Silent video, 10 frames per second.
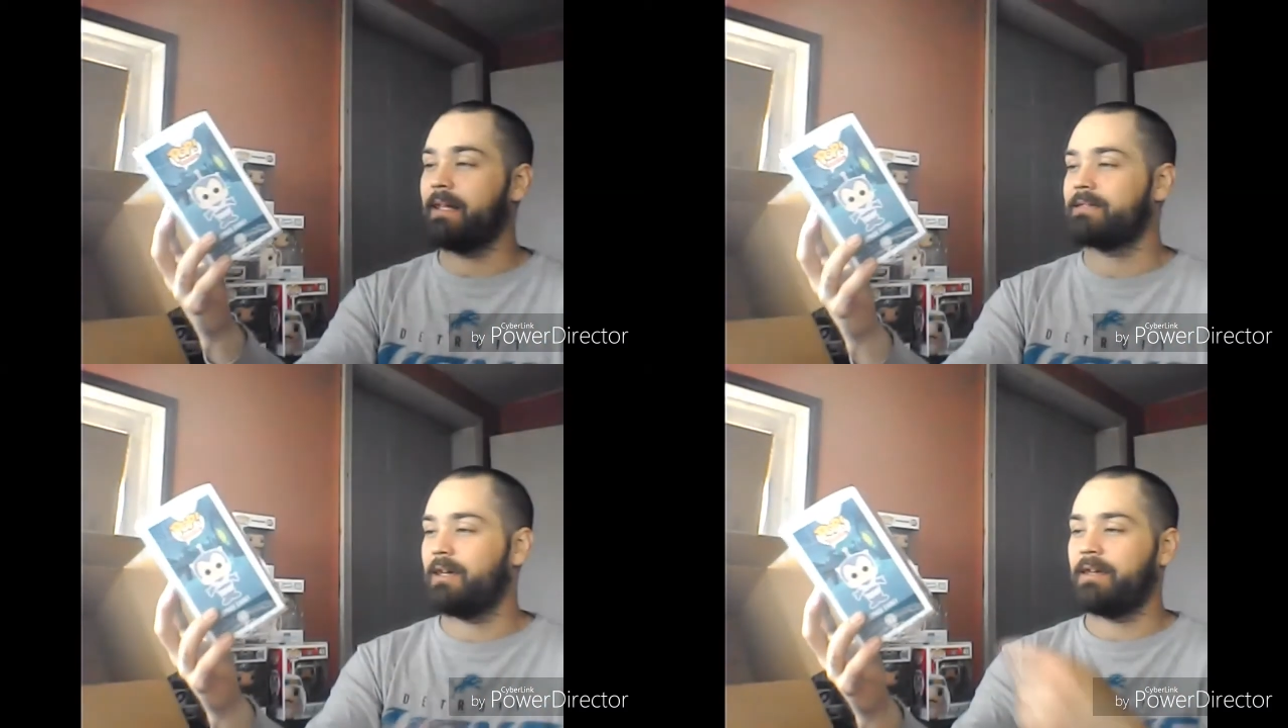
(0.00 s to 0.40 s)

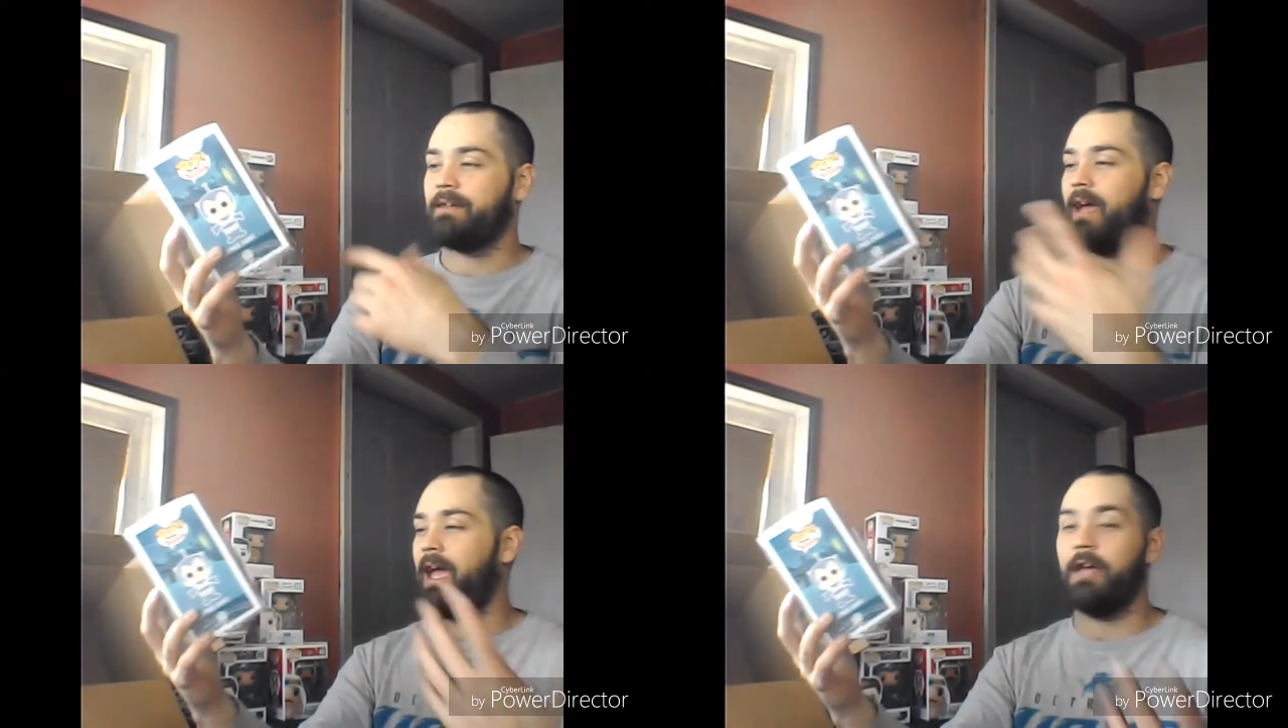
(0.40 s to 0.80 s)
that's
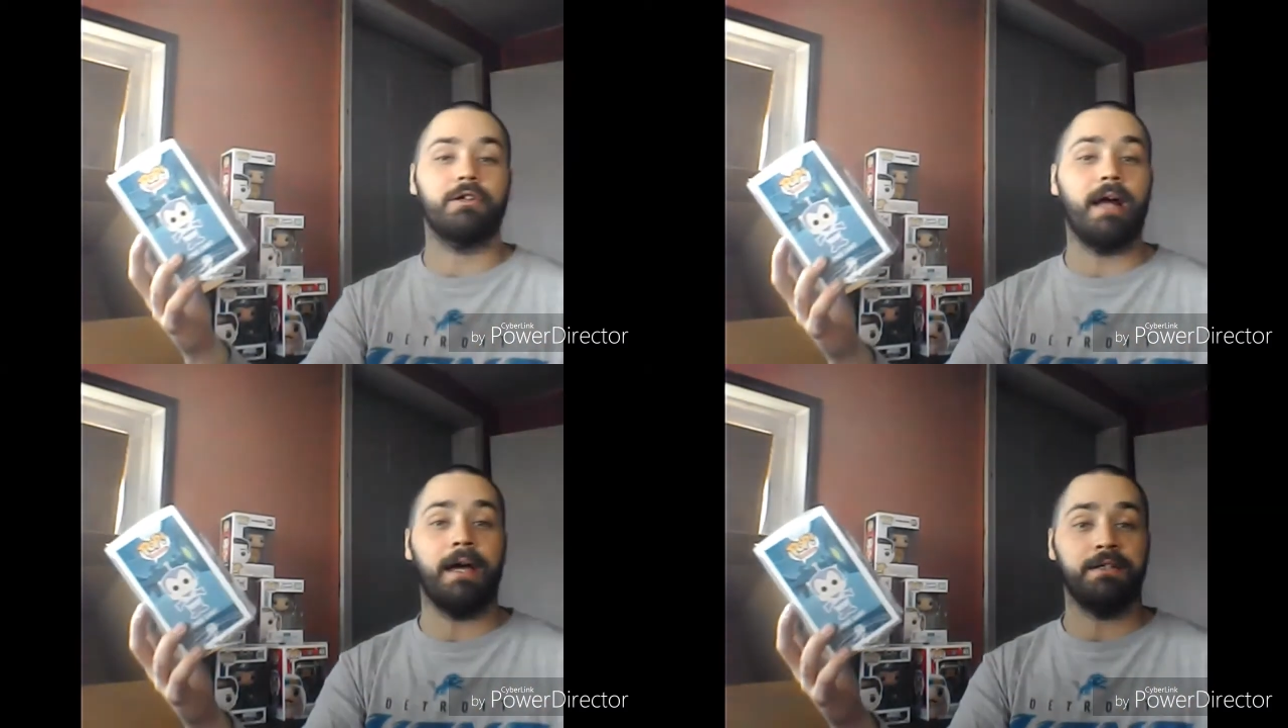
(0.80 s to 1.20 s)
like 8
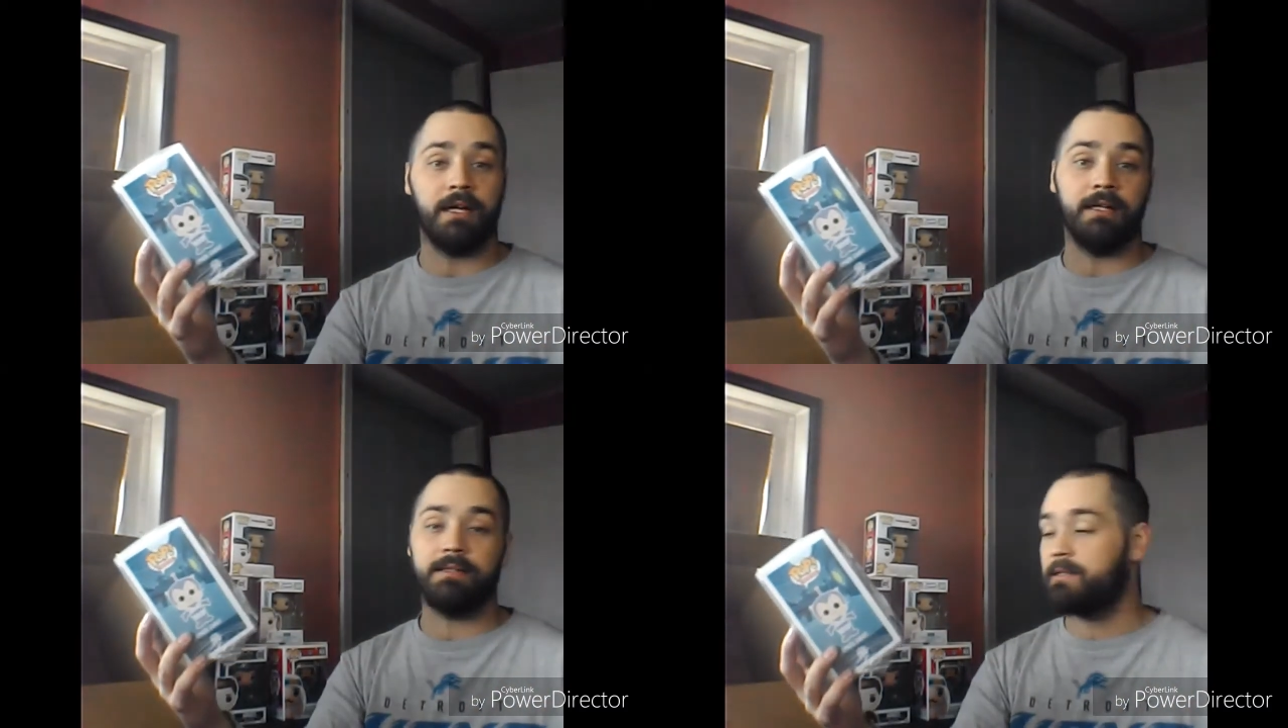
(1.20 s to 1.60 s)
or 9
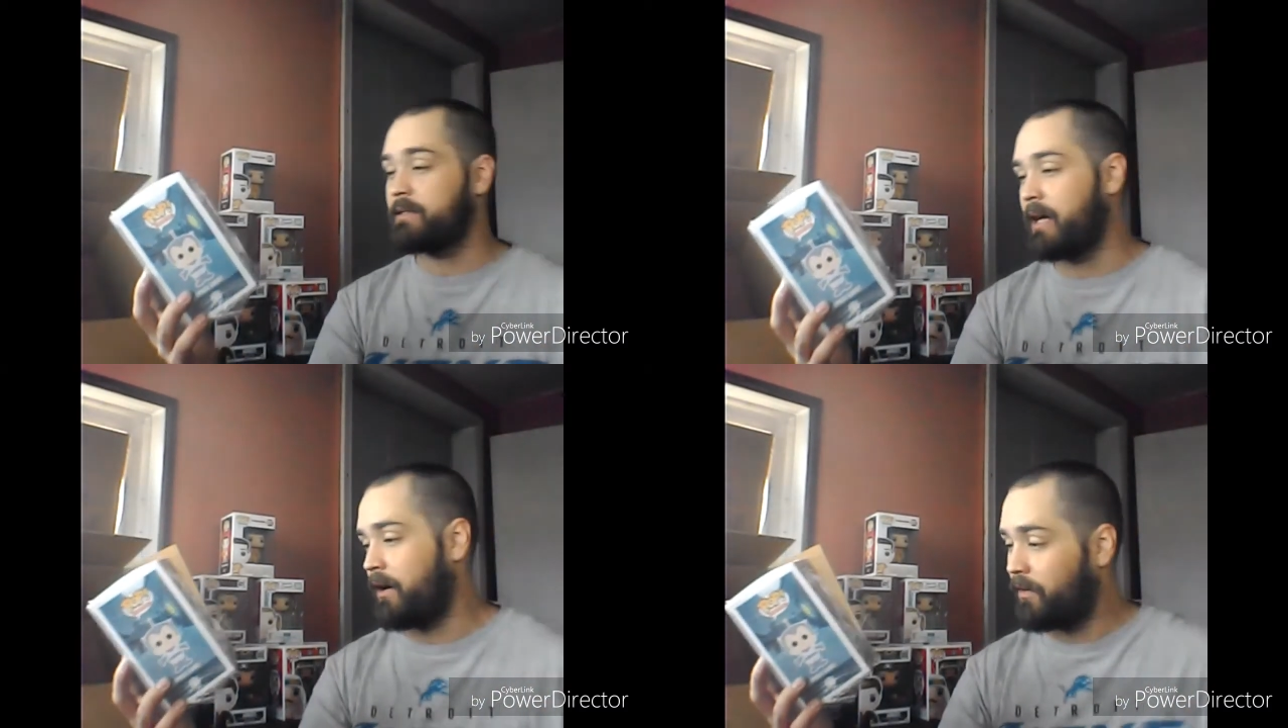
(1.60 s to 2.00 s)

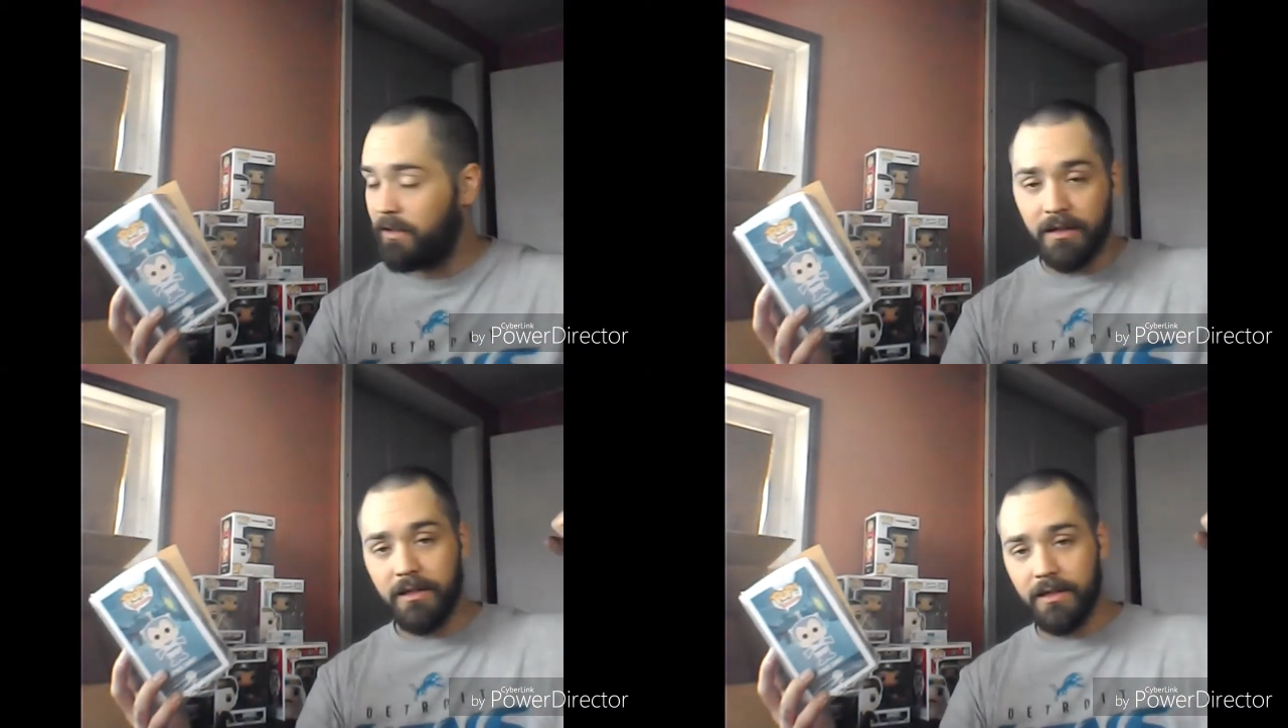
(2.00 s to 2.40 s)
chases now.
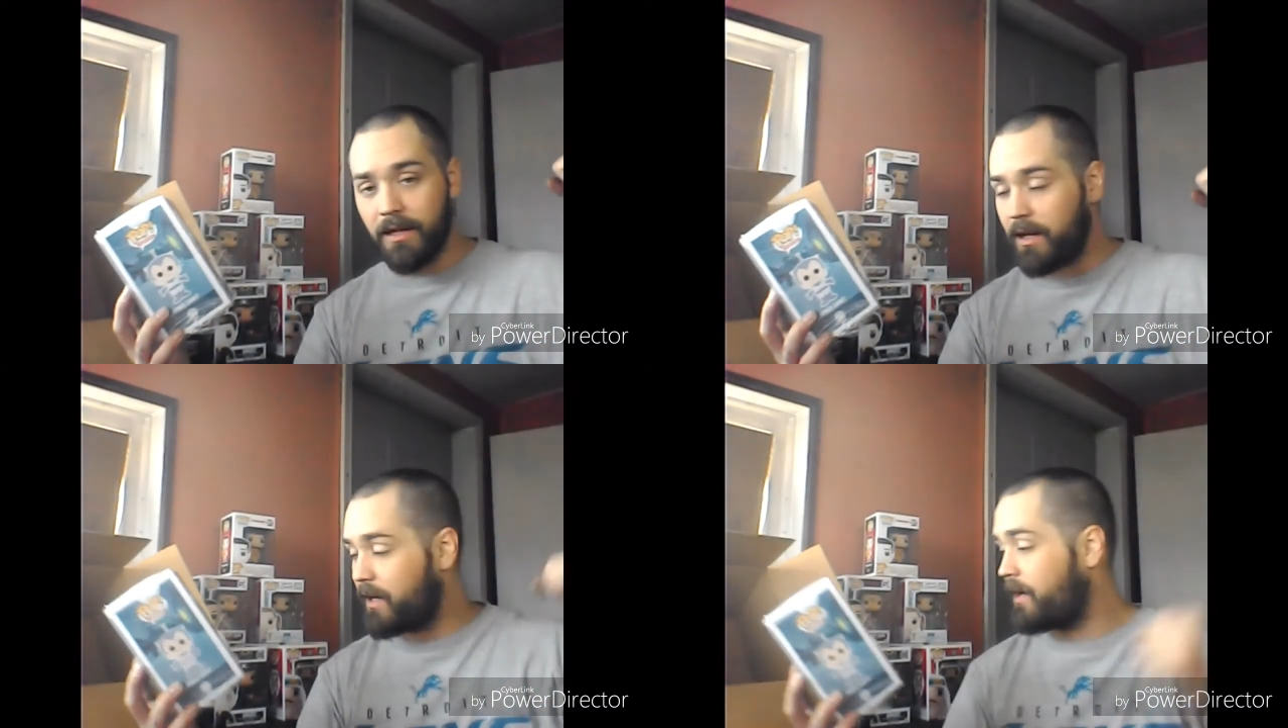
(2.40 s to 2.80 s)

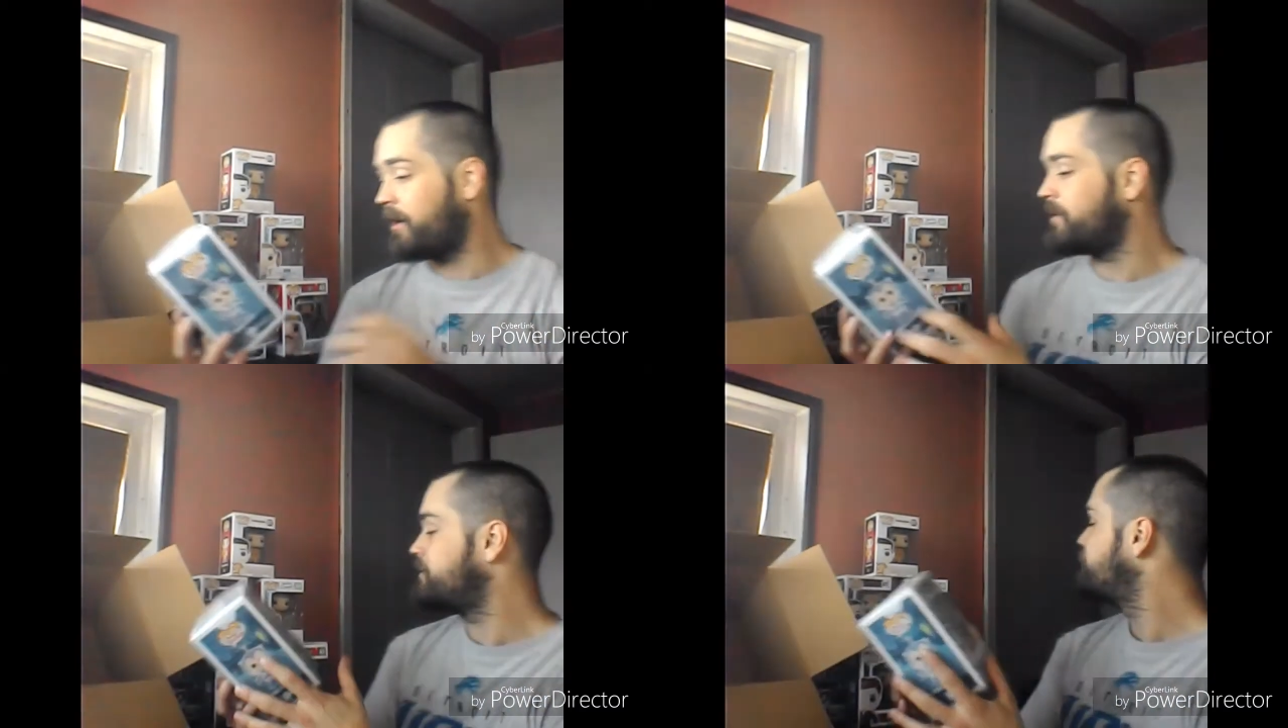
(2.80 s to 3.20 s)

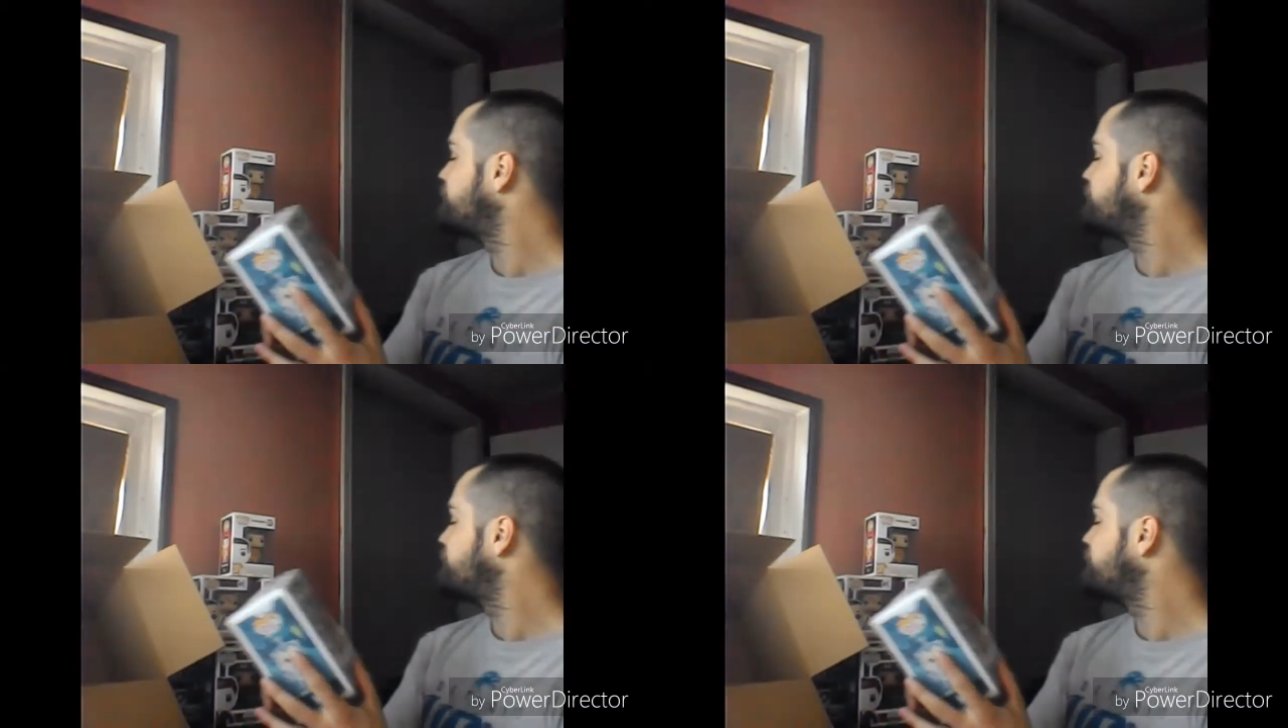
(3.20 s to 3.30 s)
Yeah.